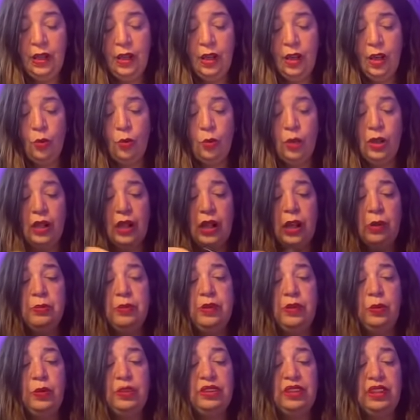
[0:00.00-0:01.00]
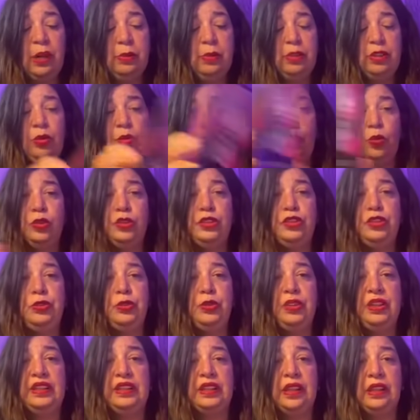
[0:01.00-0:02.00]
What come, what's coming towards
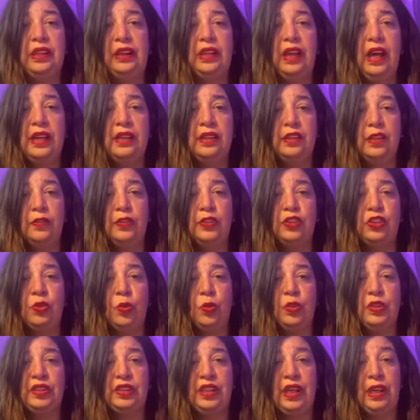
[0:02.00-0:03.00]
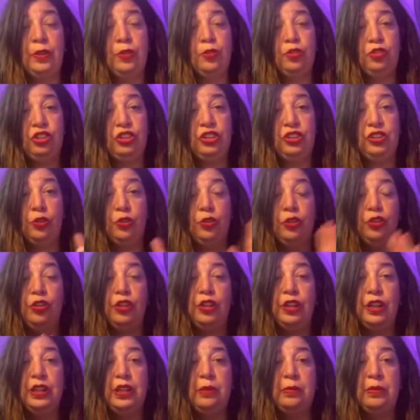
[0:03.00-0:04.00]
you is the Knight of Swords energy. So
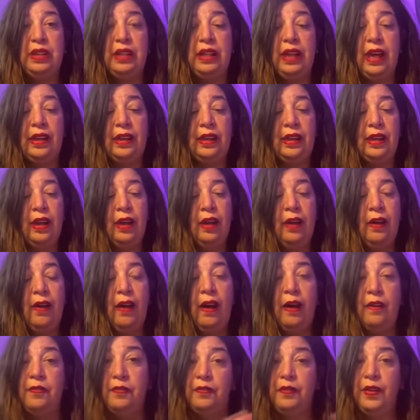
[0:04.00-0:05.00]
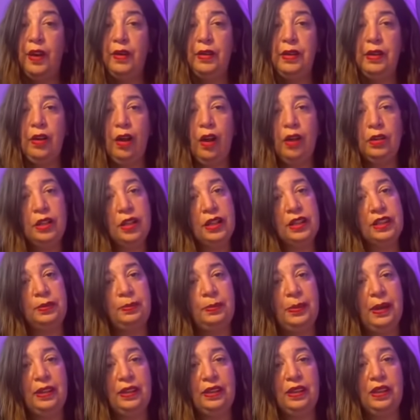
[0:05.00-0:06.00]
you're going to be getting a very
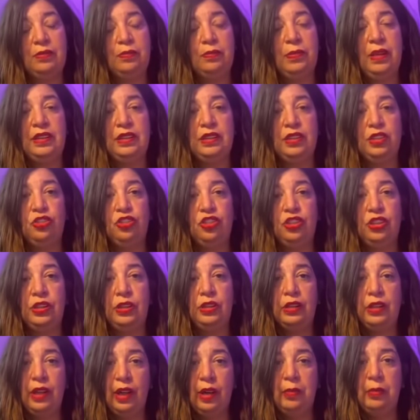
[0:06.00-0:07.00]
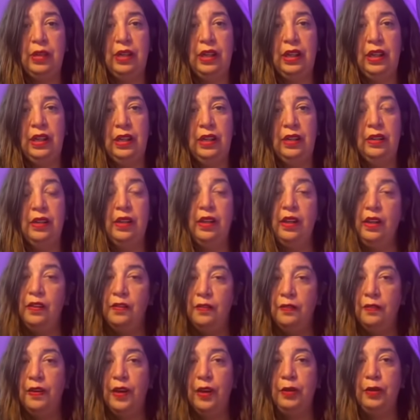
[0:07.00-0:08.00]
unexpected message coming in.
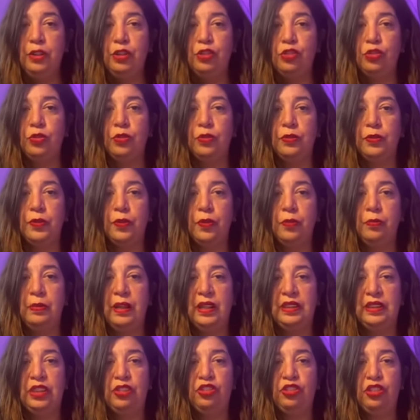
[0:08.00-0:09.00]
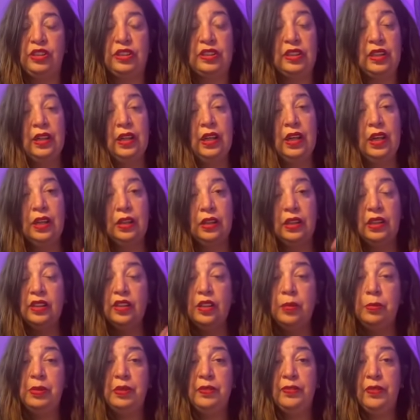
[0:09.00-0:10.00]
Very truthful messages. This
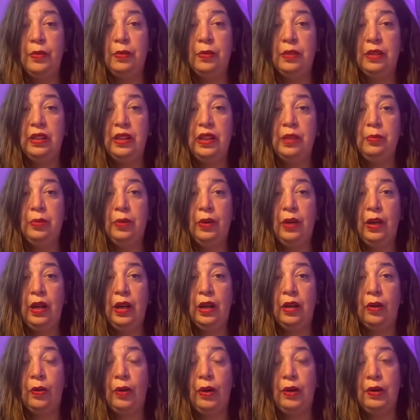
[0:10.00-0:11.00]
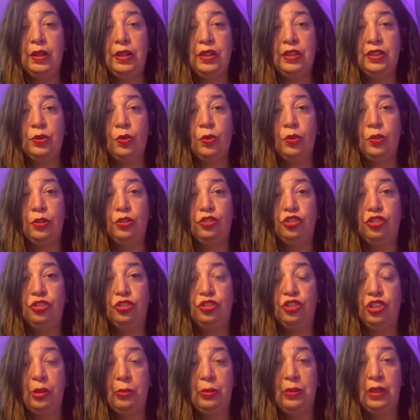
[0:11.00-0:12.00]
could be from a Libra, Aquarius, or
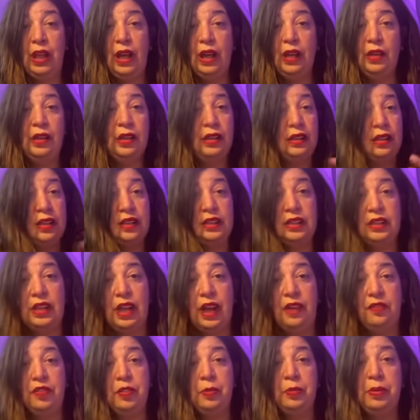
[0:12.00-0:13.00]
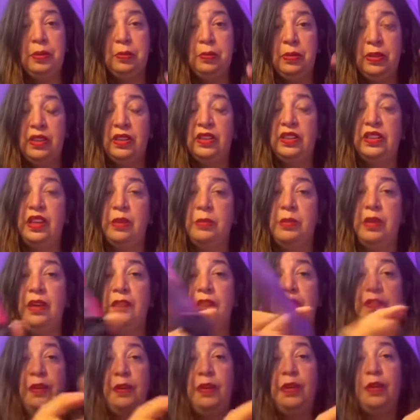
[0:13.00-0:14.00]
Gemini. It doesn't have to be, but there's going to be a
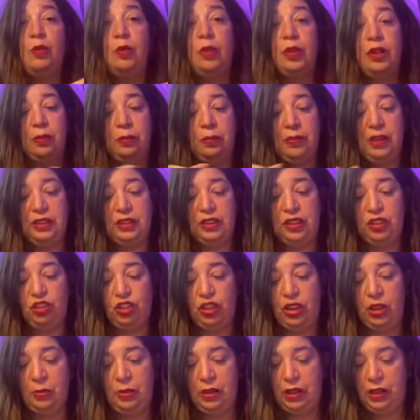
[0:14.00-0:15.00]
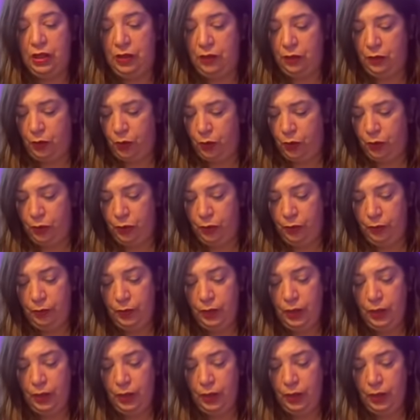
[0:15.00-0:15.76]
very quick message coming in for you.